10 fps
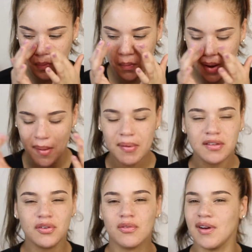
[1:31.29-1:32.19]
Why am I
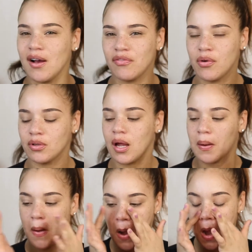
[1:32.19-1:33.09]
being so rough? Hold on.